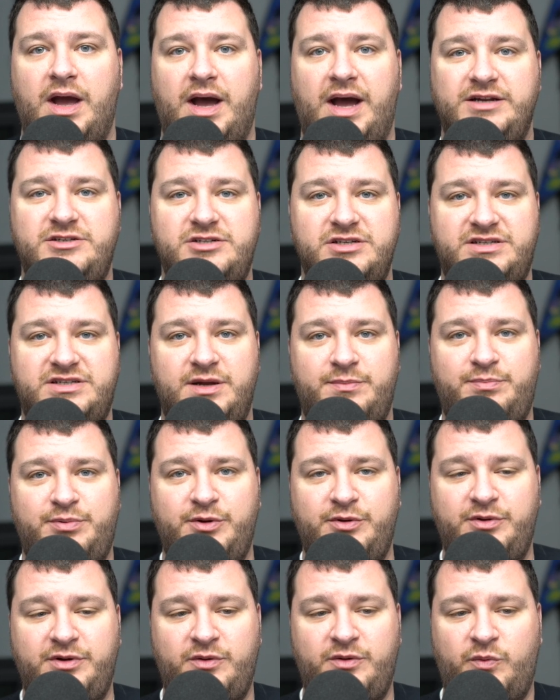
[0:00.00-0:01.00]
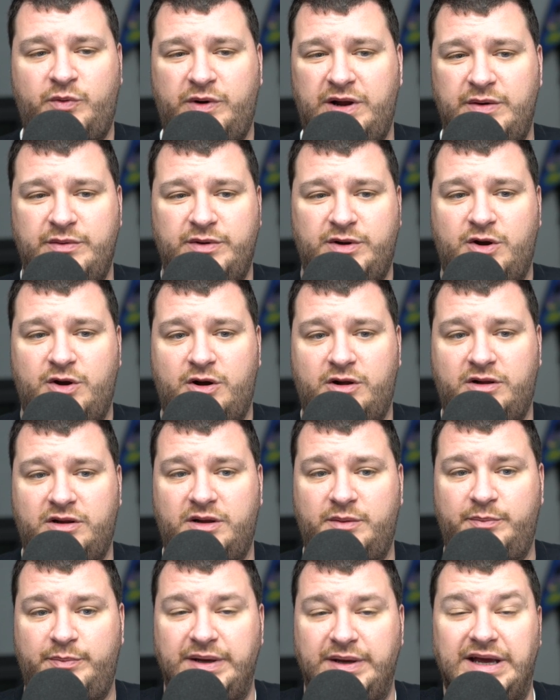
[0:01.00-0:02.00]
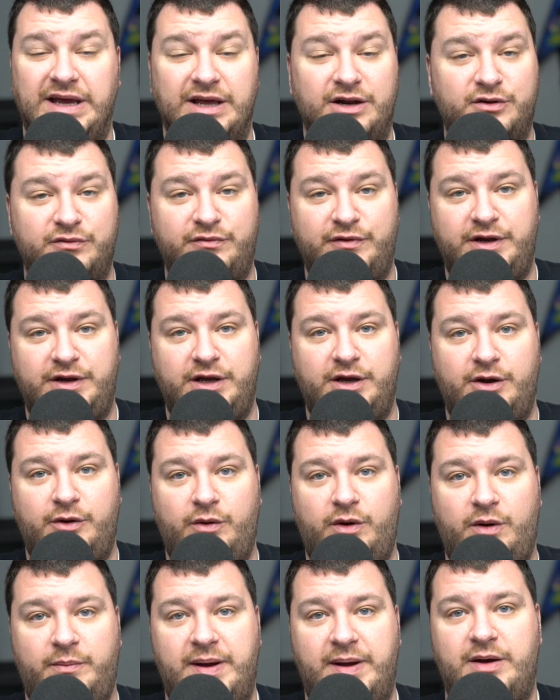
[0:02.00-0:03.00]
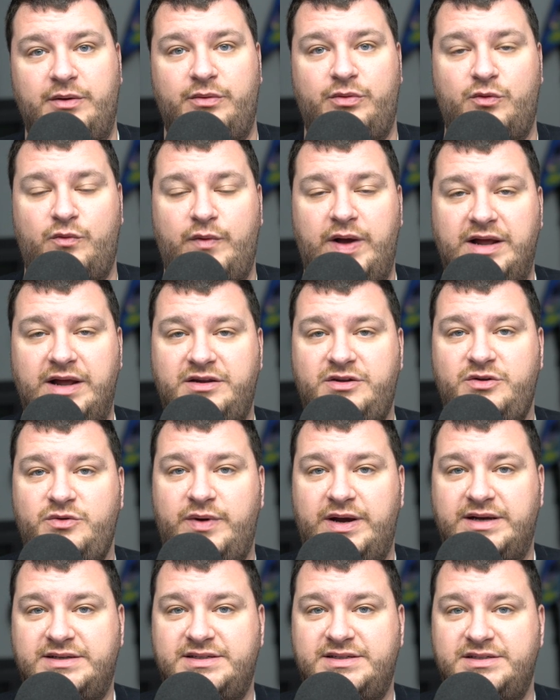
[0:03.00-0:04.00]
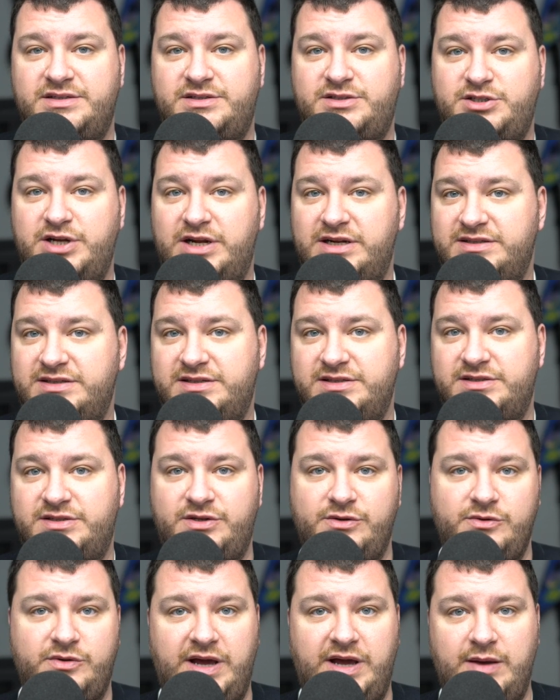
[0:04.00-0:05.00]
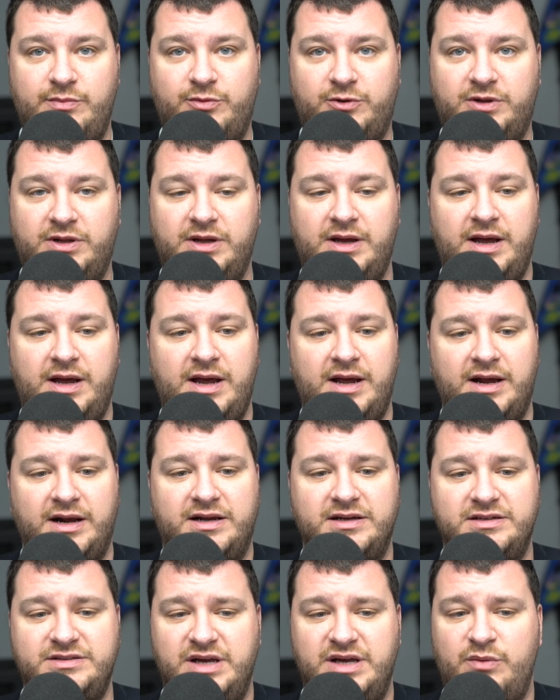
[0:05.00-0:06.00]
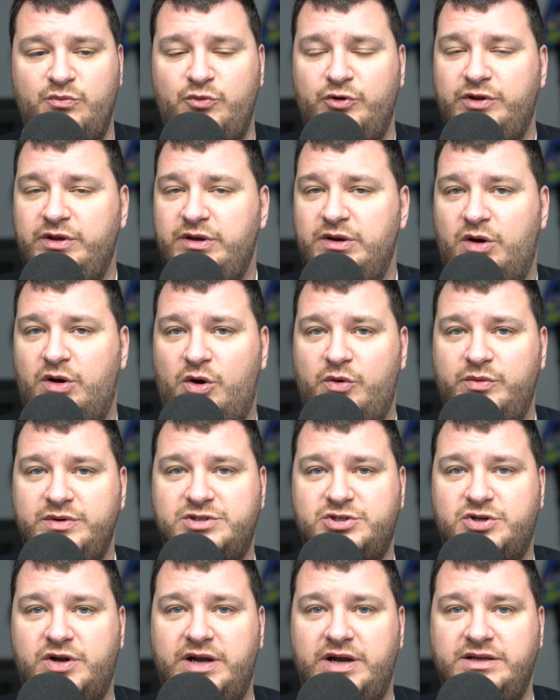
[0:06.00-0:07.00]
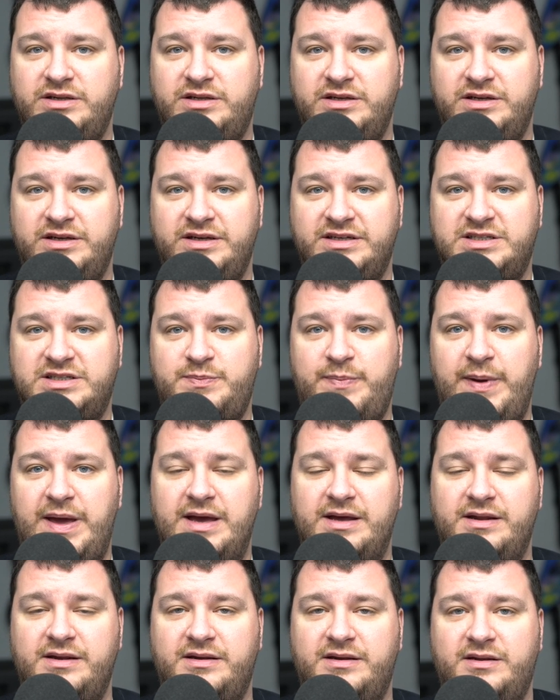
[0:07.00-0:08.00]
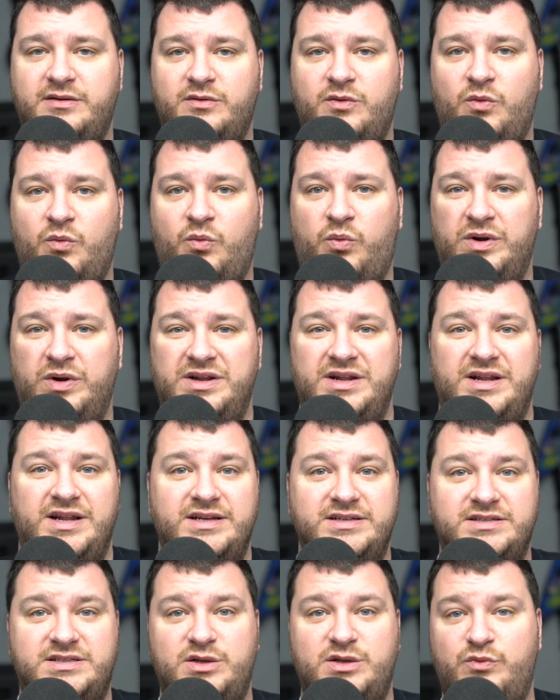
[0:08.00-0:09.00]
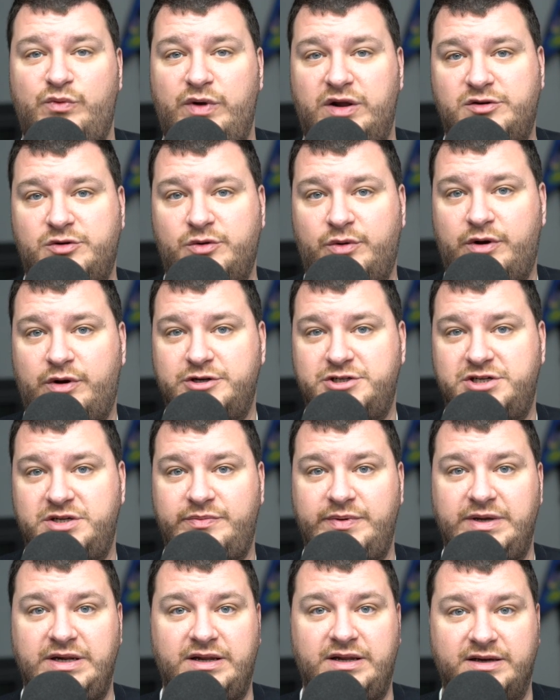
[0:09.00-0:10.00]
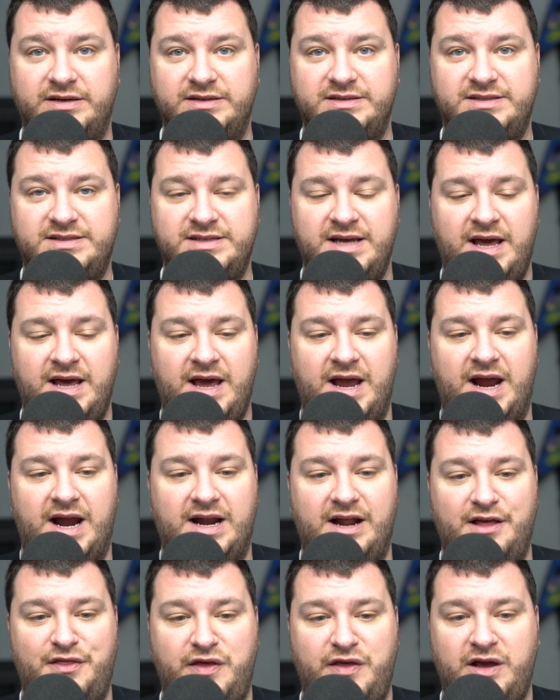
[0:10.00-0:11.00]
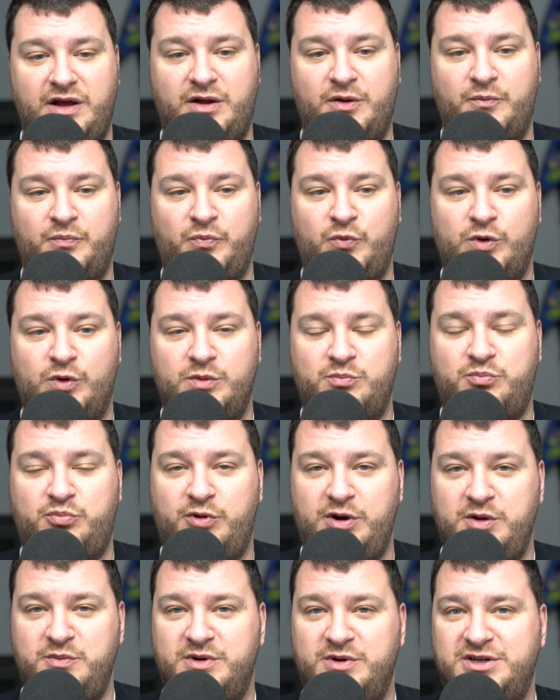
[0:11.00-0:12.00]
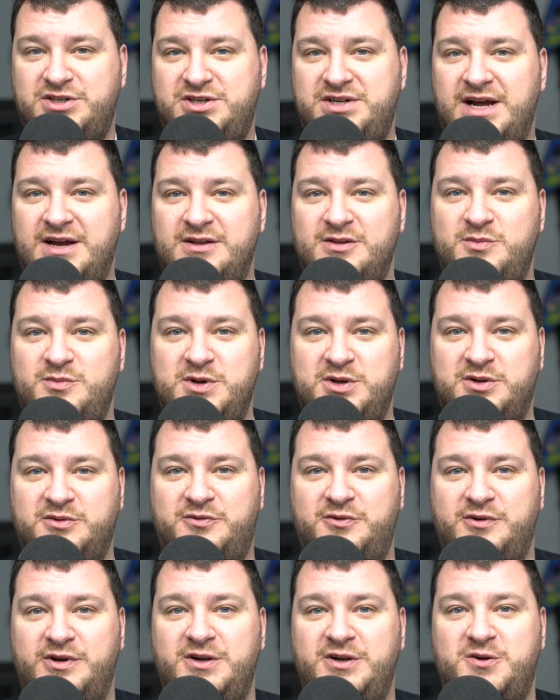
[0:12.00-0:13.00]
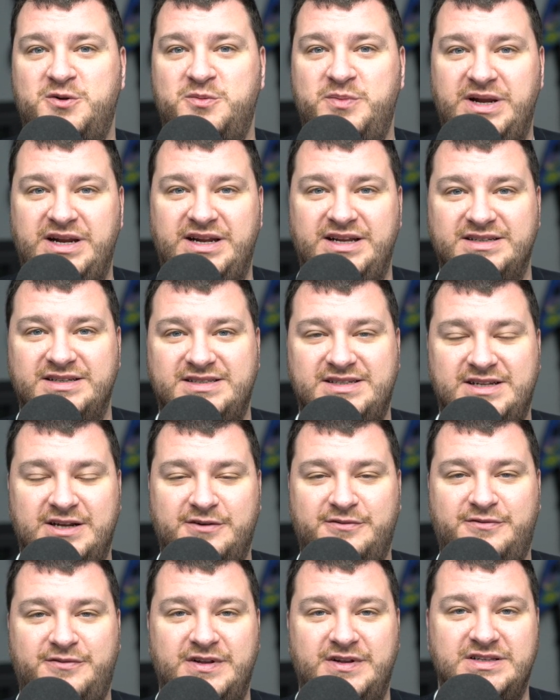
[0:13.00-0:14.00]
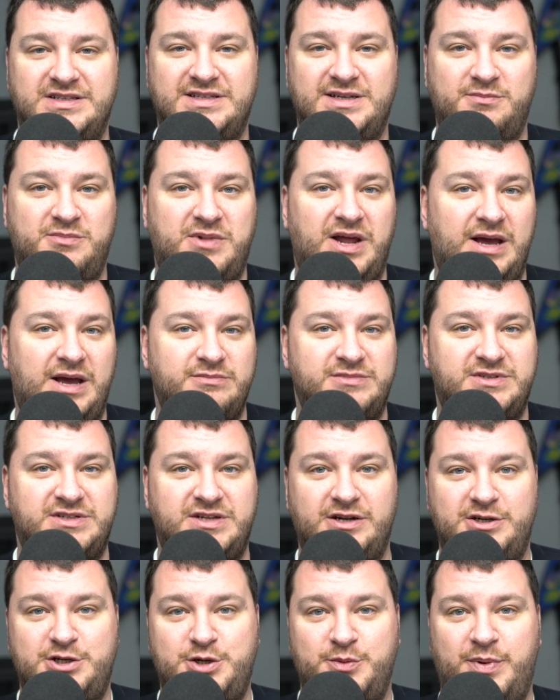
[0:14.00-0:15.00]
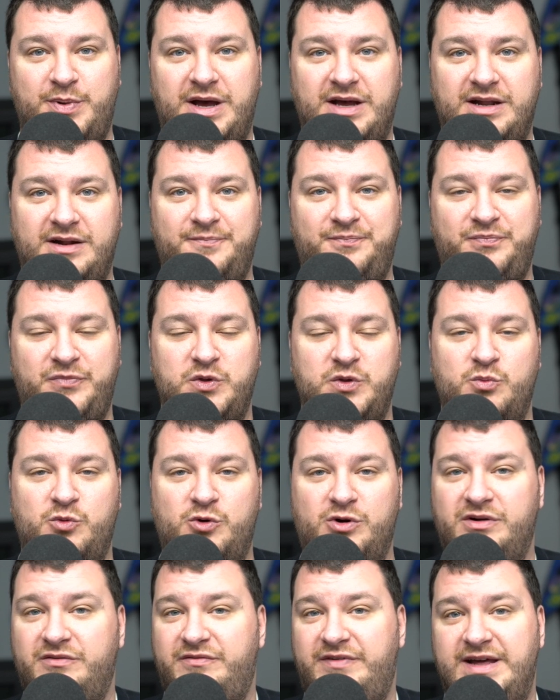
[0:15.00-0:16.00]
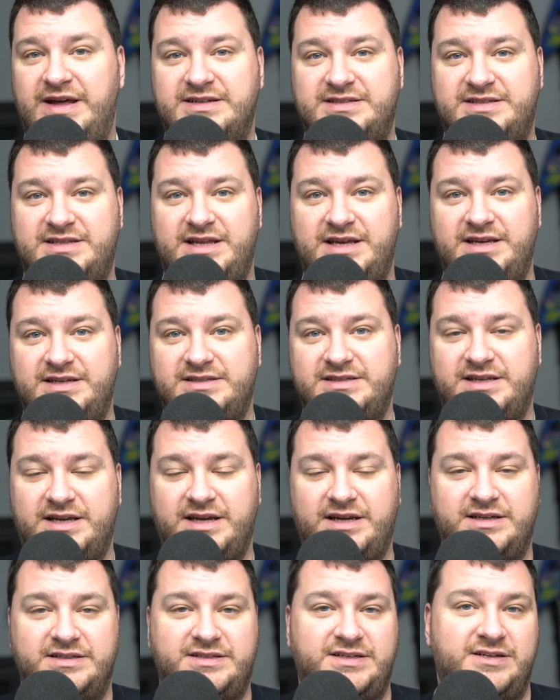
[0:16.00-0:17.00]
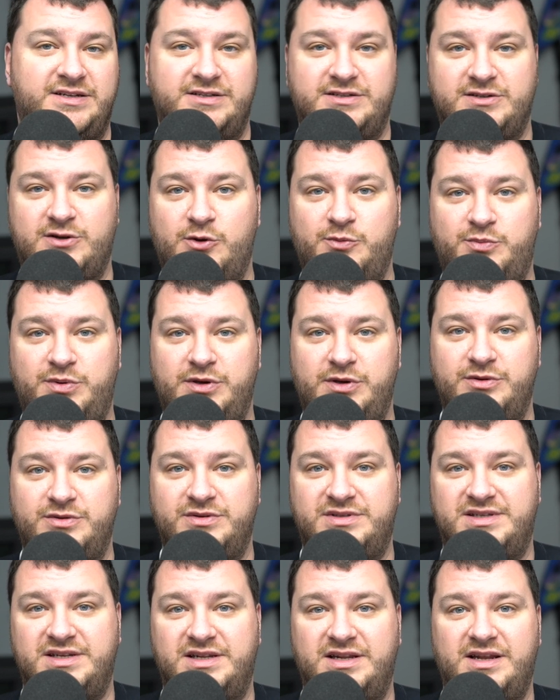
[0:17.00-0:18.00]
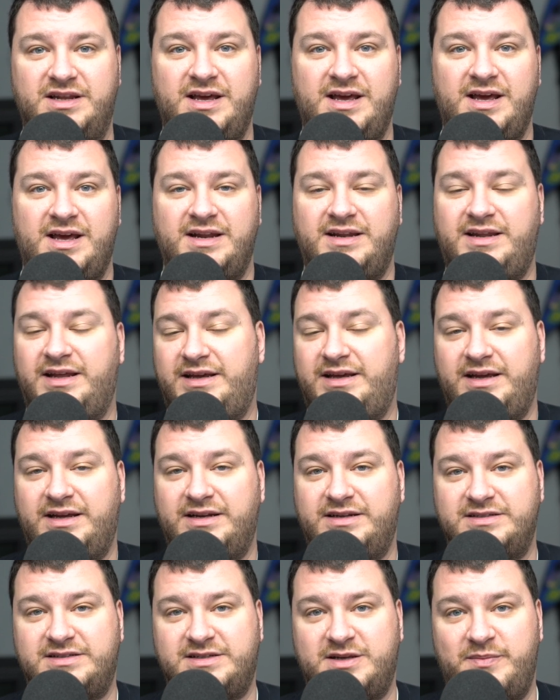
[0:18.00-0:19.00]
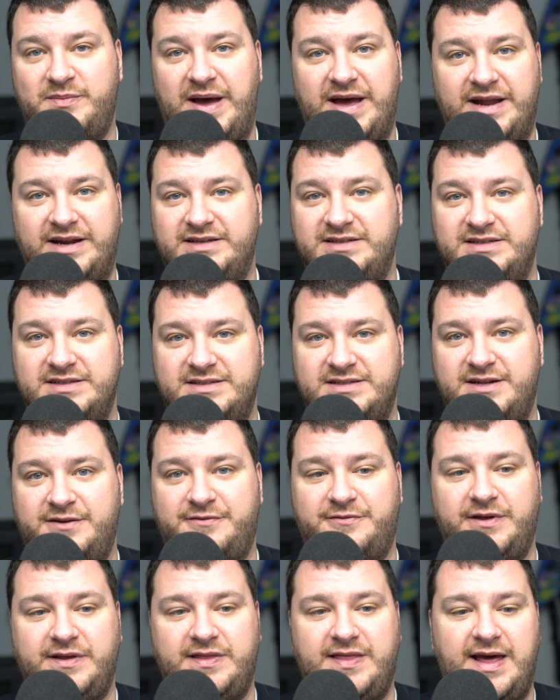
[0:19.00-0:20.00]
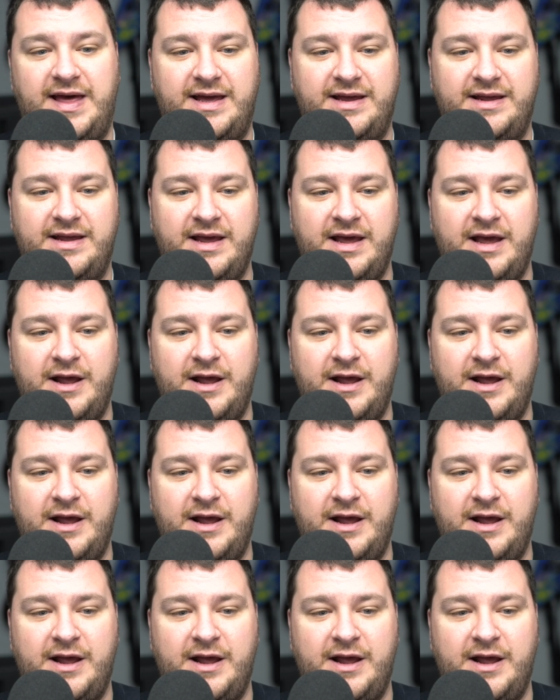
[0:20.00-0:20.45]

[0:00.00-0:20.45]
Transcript: I just uploaded what I would call a beginner video about the RAD2X's Genesis 2 cable, because I'm really always trying to expand what it is that RetroRGB does. And I think we're pretty much down the middle for intermediate stuff and sometimes touch upon the more advanced things like oscilloscope use and digging into schematics and stuff like that.